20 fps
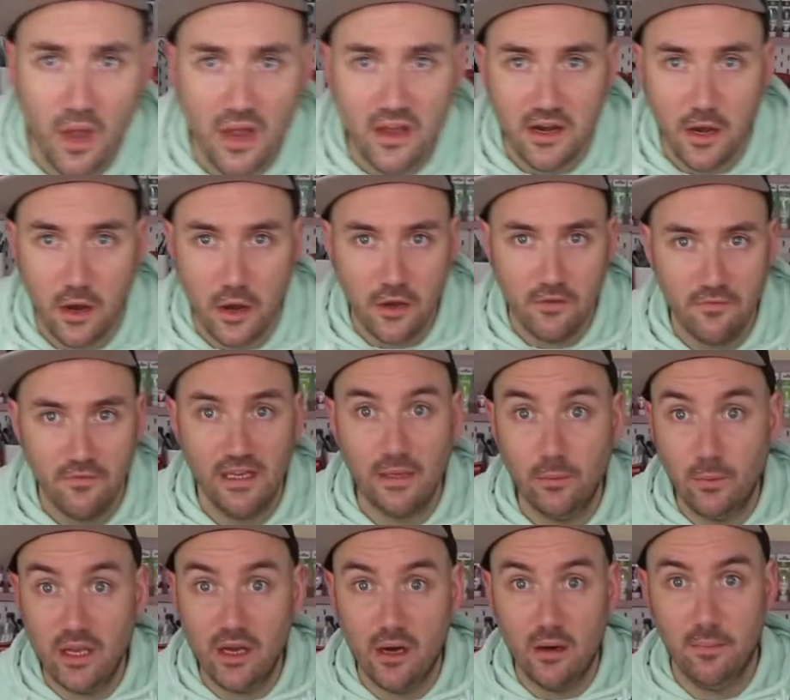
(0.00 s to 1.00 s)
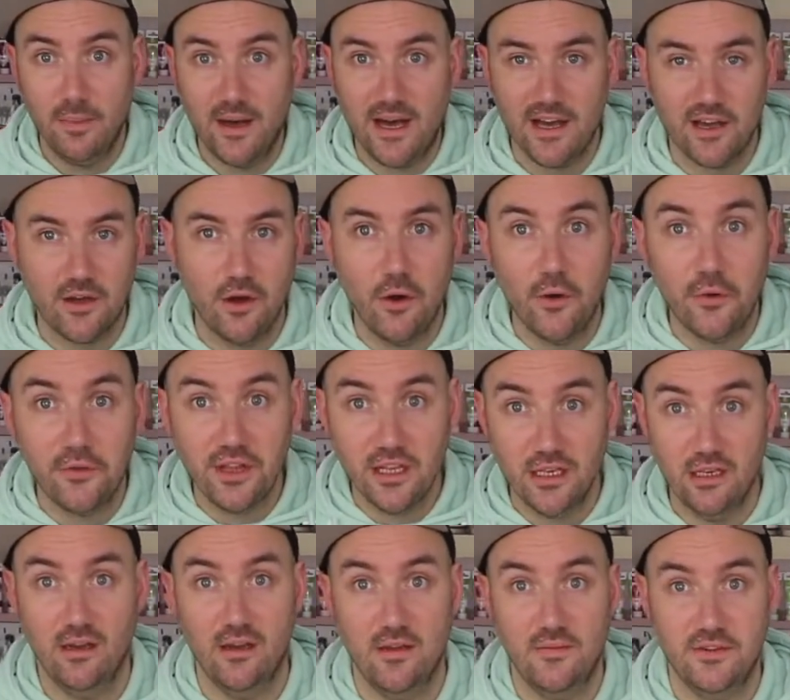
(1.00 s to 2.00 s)
Now hopefully we are back on the
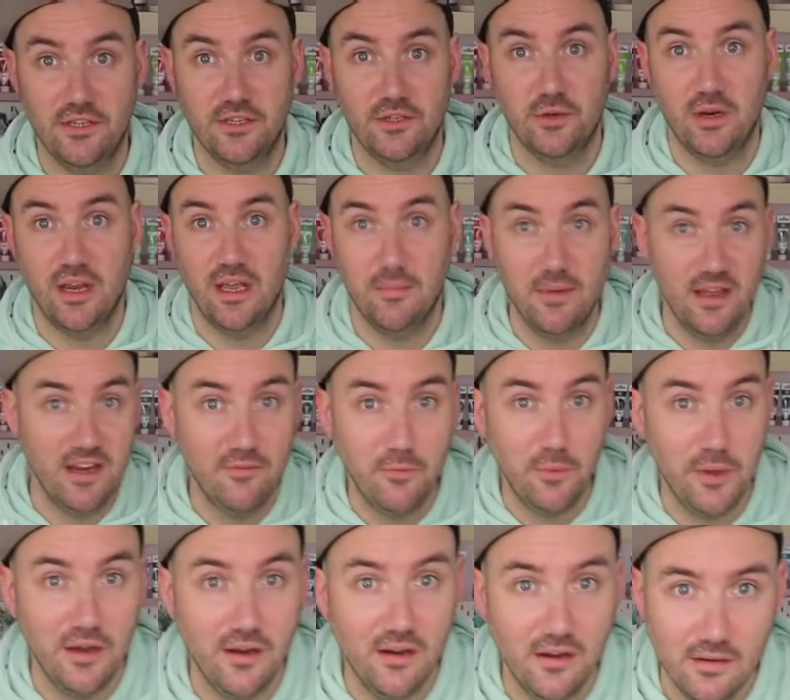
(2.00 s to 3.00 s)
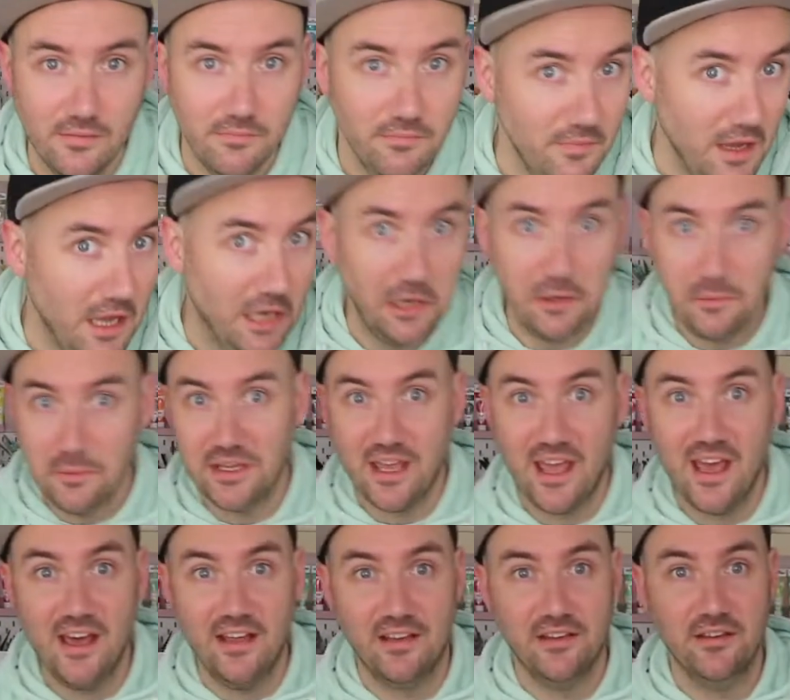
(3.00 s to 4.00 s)
live stream, and if we are, hello
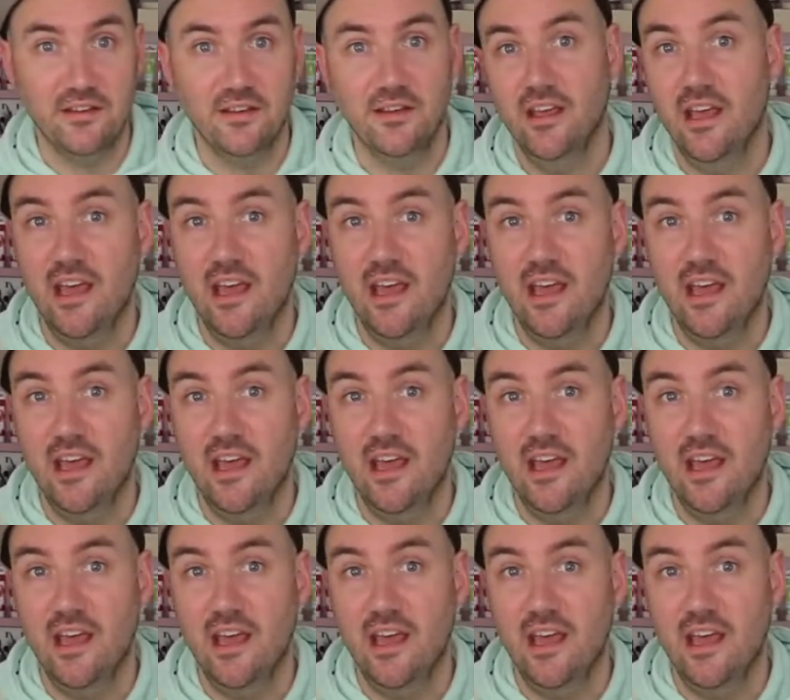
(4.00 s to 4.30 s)
again.